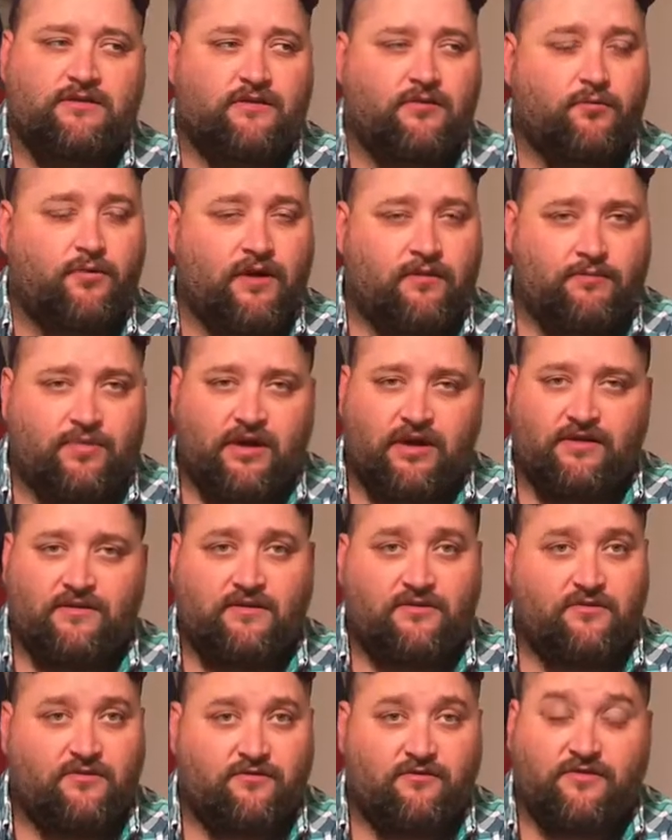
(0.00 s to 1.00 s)
webpage
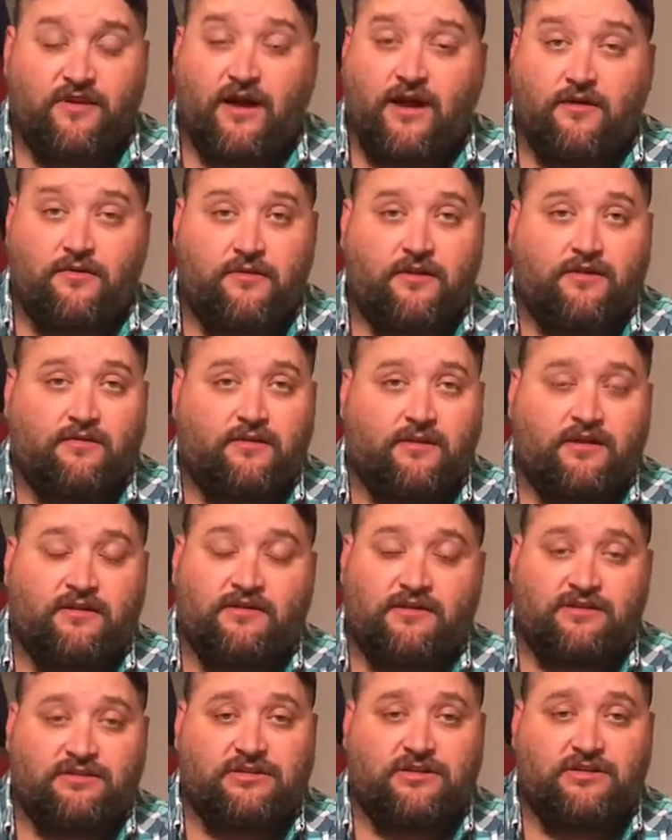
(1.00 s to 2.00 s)
that you found that
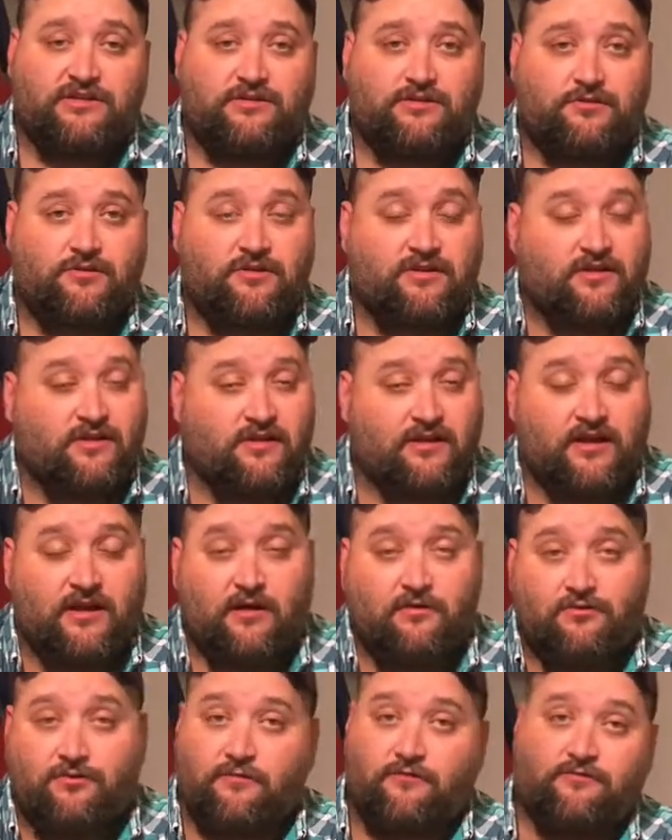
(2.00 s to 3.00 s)
teach you how to do it, and then
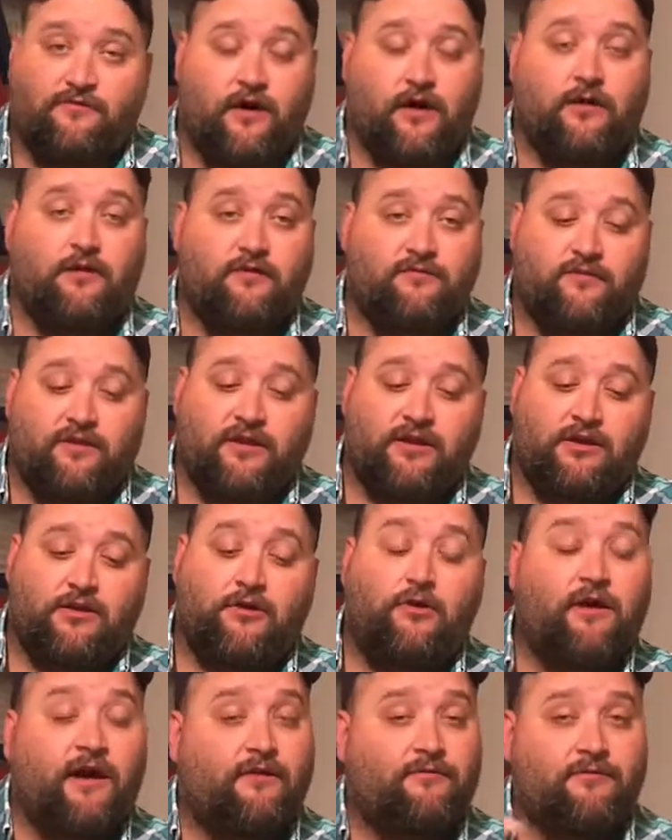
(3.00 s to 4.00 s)
I'll do a follow-up
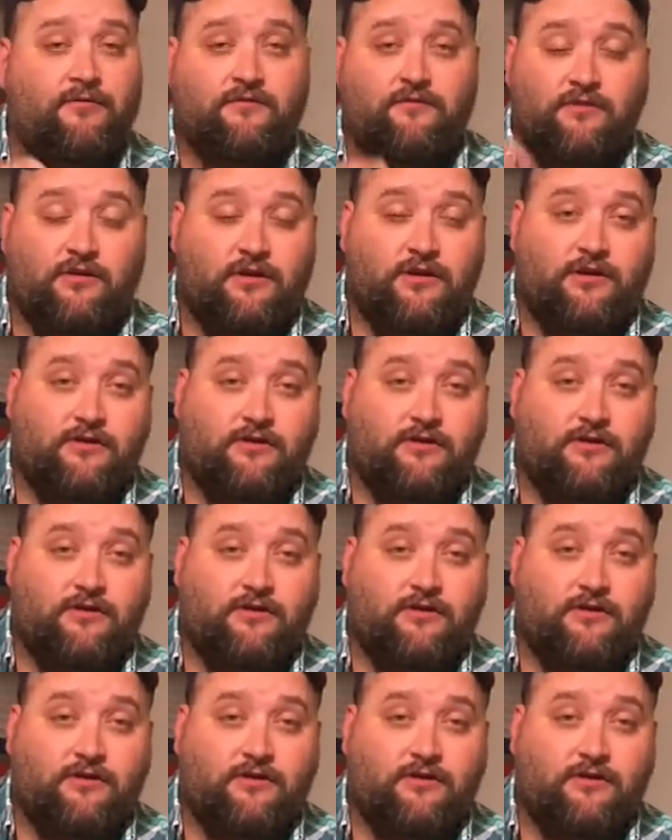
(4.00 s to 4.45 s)
video after